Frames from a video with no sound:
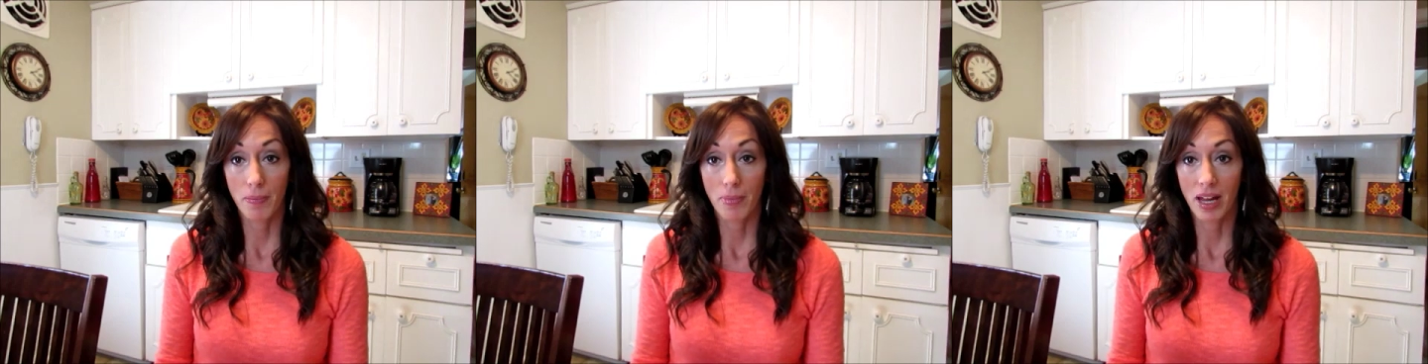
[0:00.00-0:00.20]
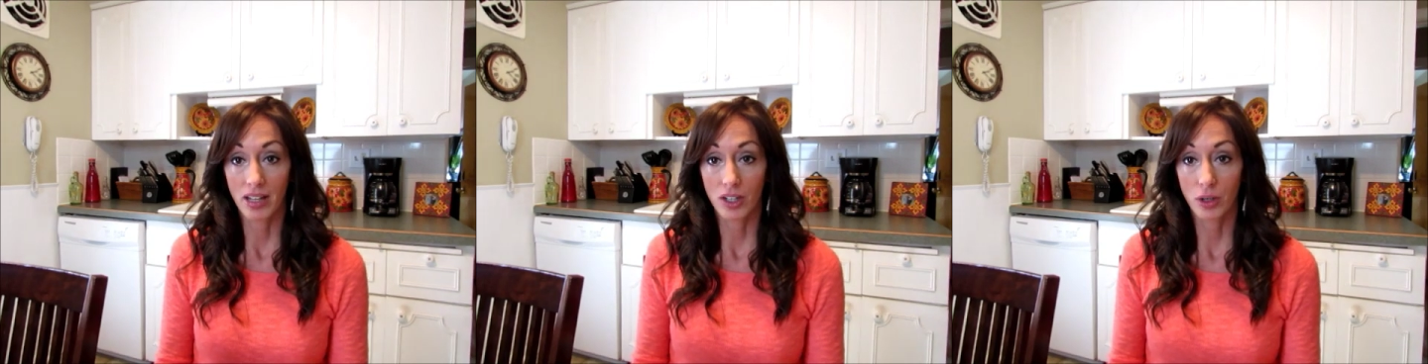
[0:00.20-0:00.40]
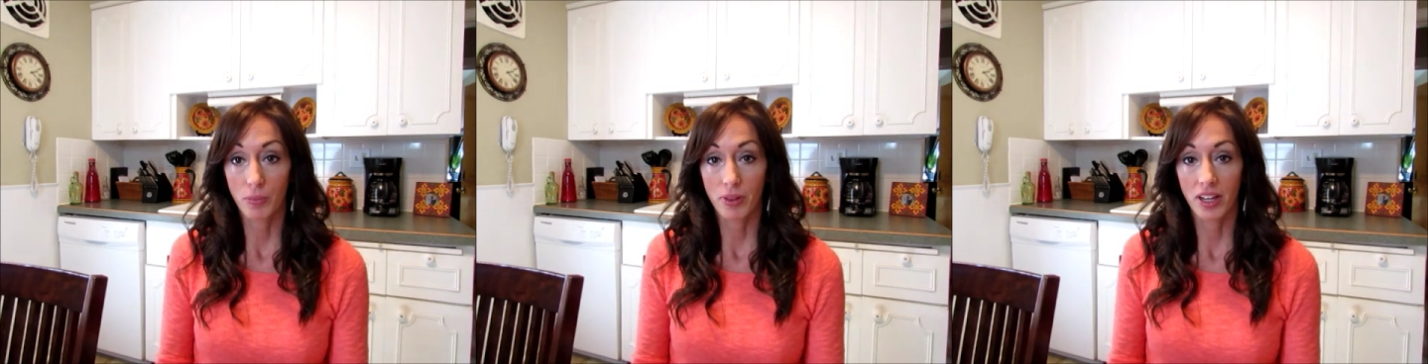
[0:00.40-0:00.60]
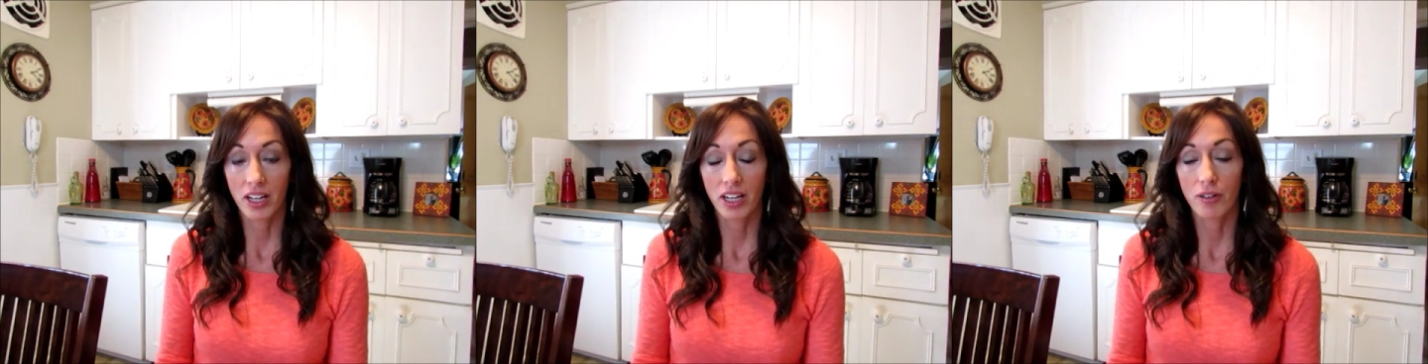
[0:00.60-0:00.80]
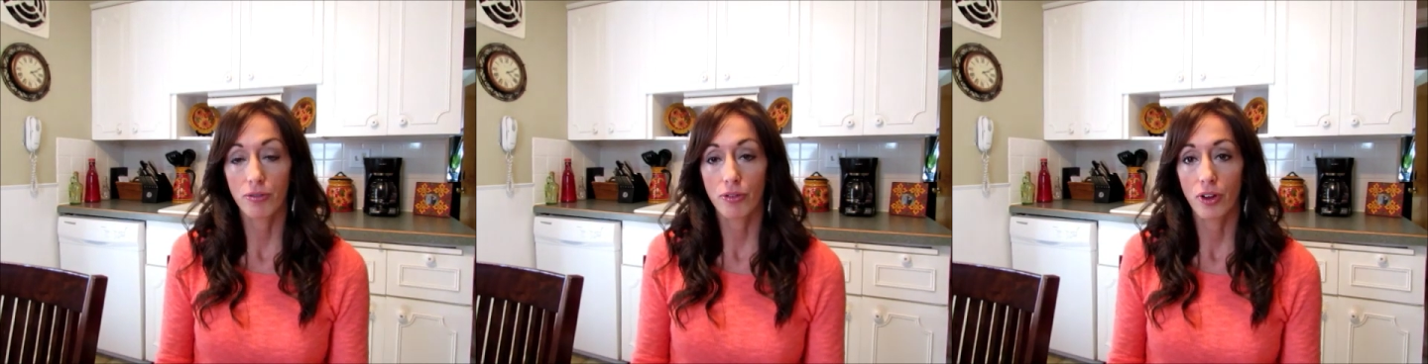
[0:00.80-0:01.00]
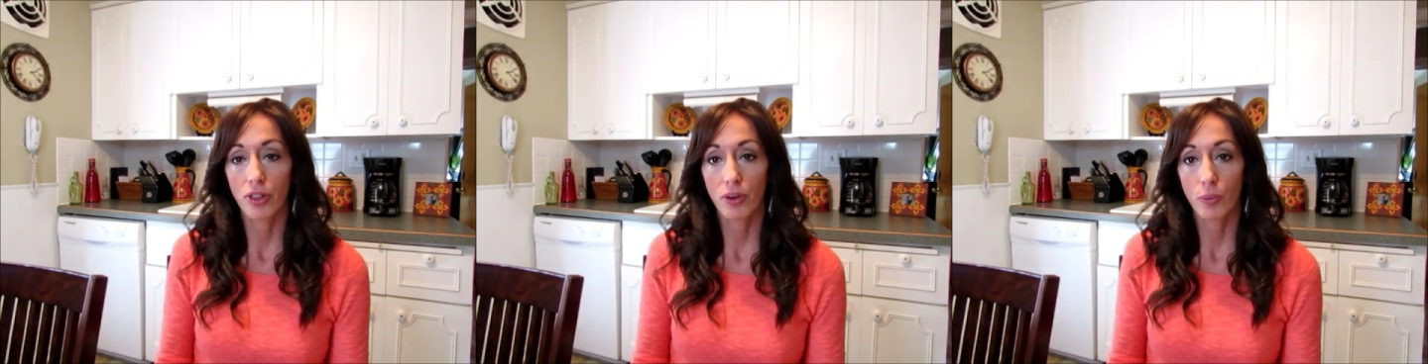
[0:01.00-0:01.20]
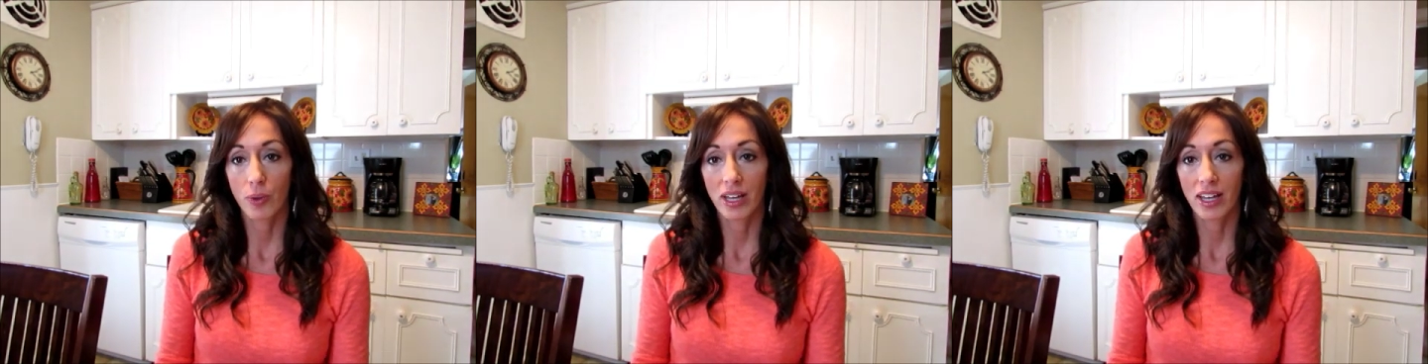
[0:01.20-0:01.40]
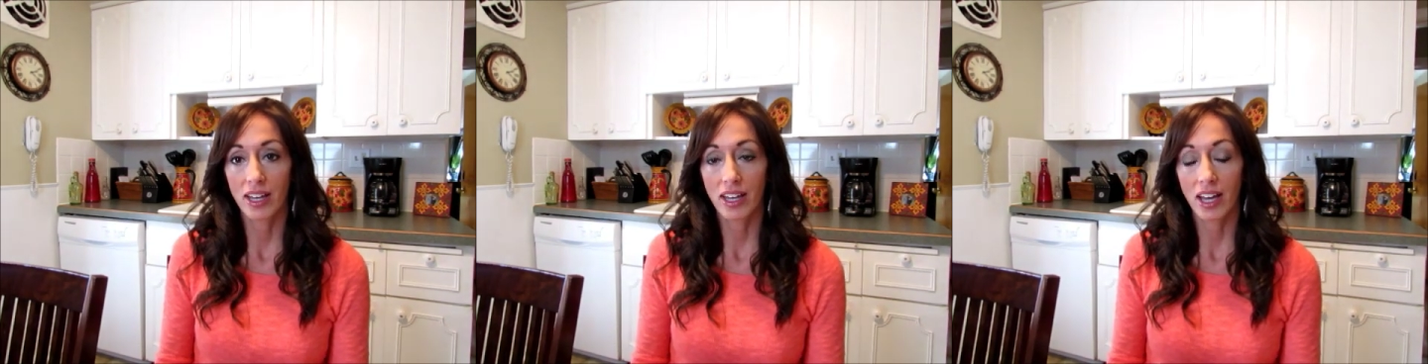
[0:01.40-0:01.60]
menu planning for the
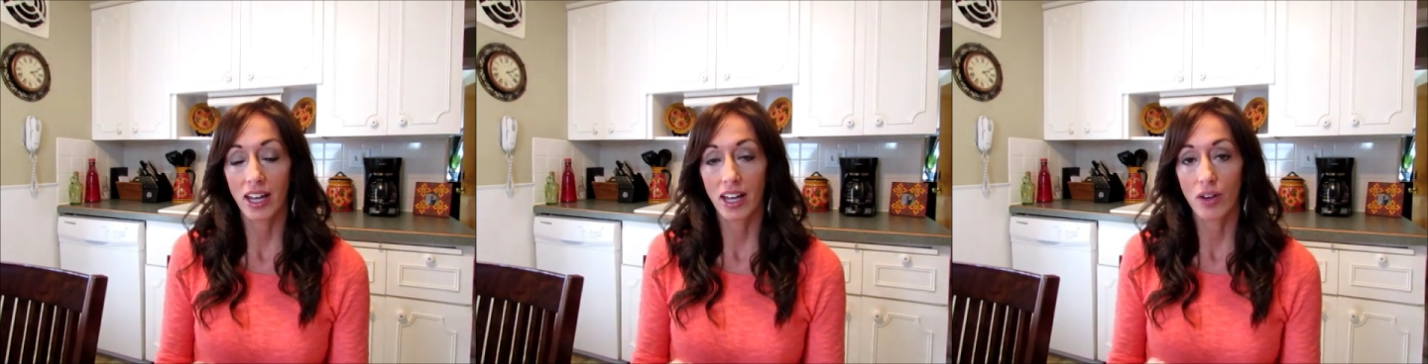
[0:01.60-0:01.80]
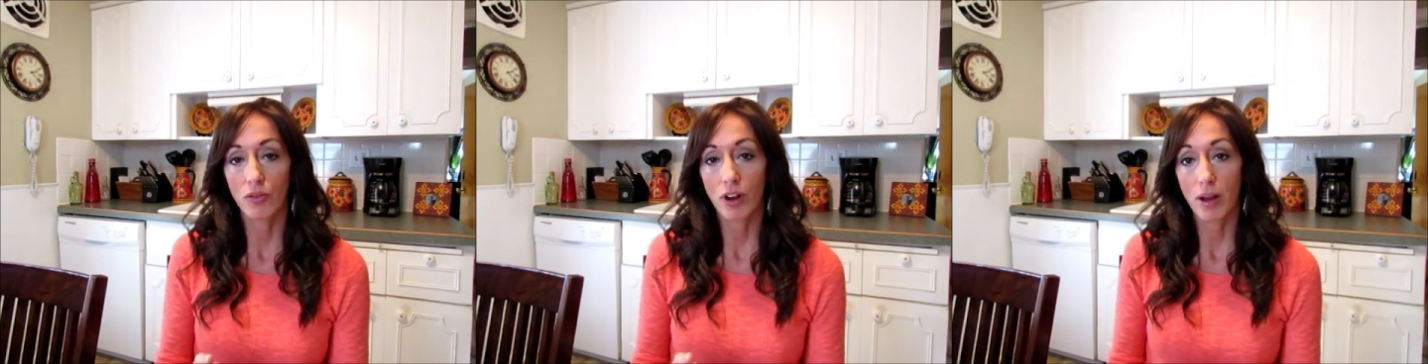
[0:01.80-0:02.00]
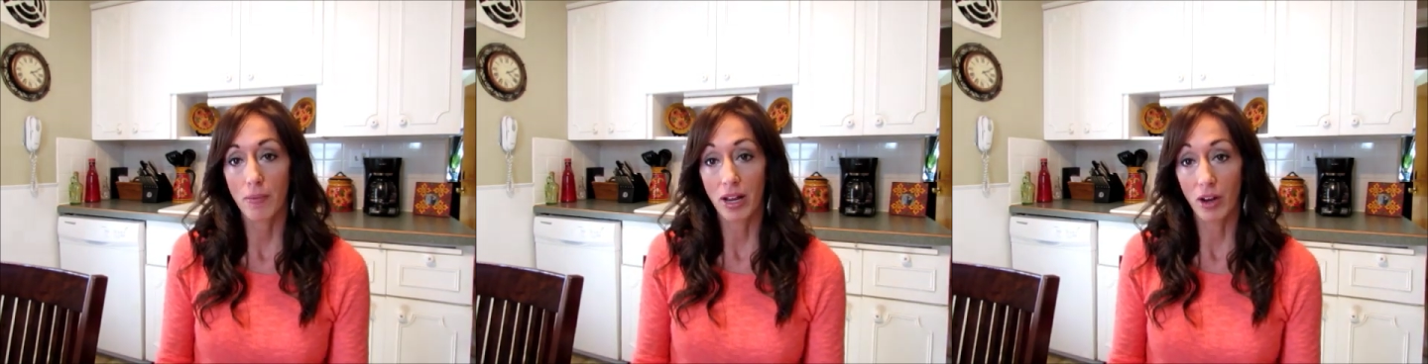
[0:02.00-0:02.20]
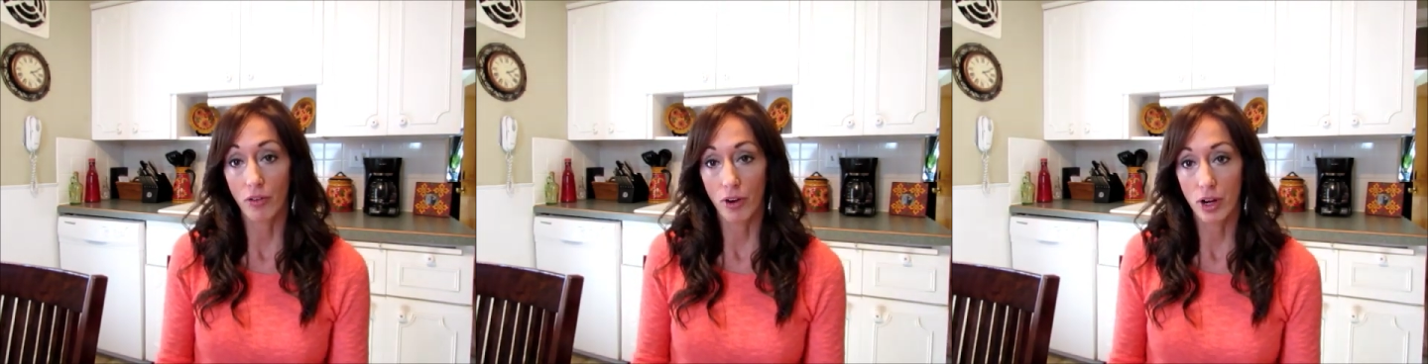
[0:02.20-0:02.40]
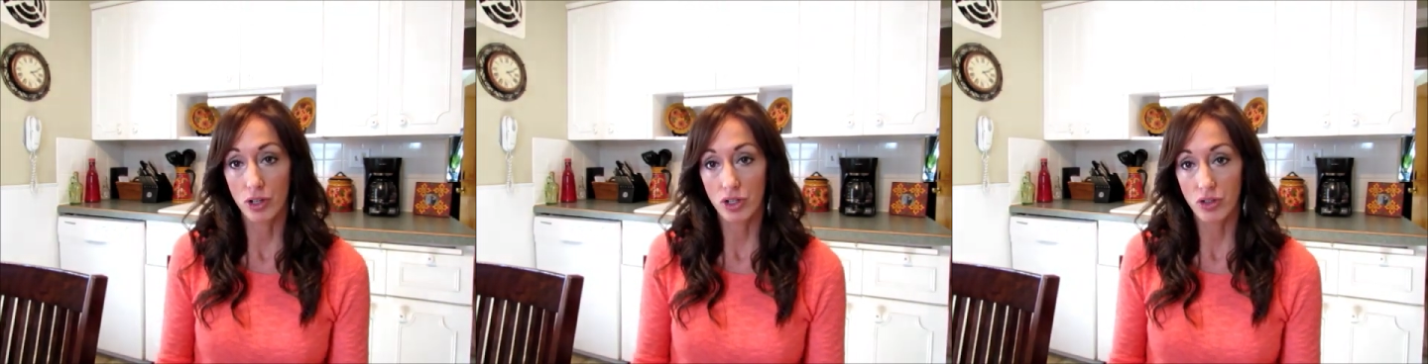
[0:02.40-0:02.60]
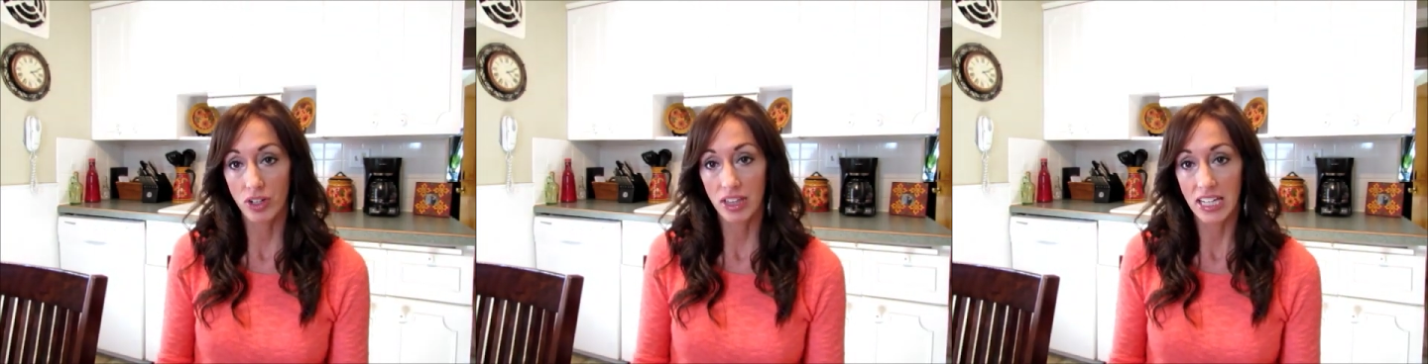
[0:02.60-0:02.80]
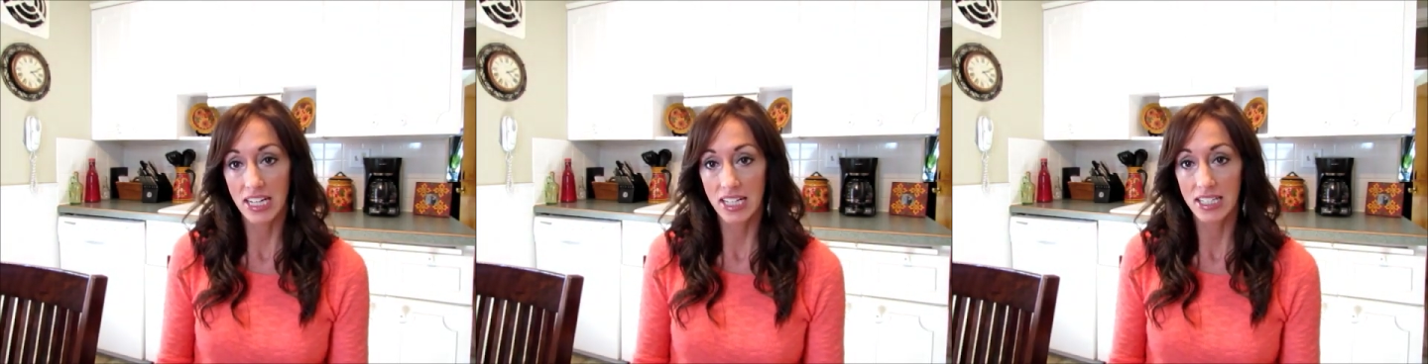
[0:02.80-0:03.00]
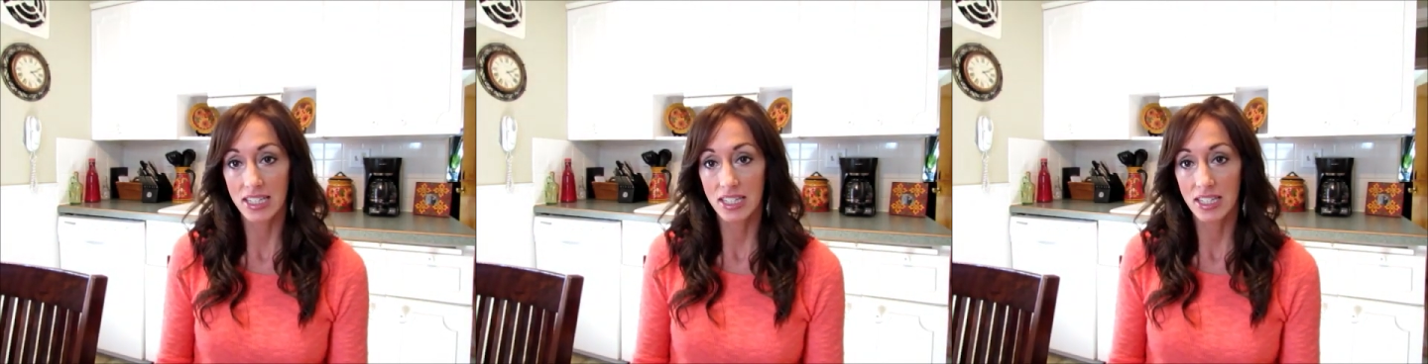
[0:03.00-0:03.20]
week and write my grocery
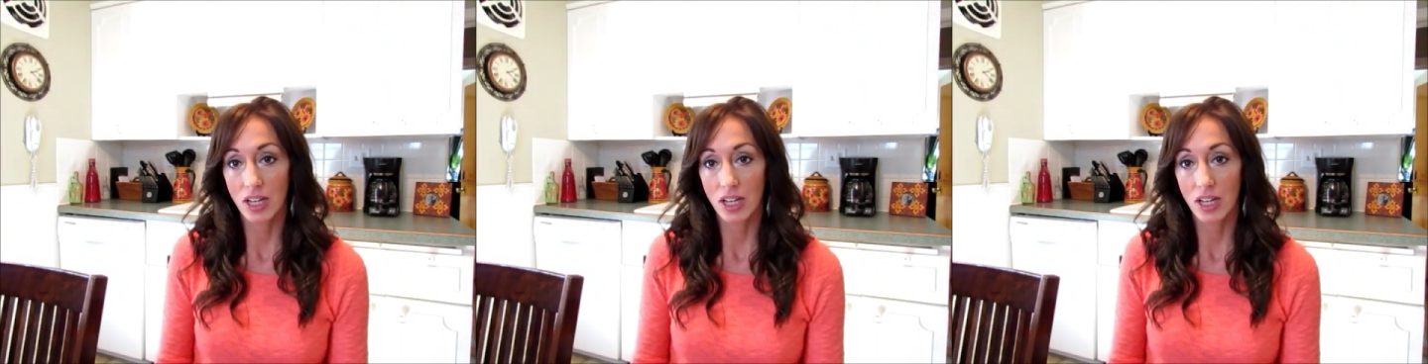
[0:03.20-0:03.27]
list.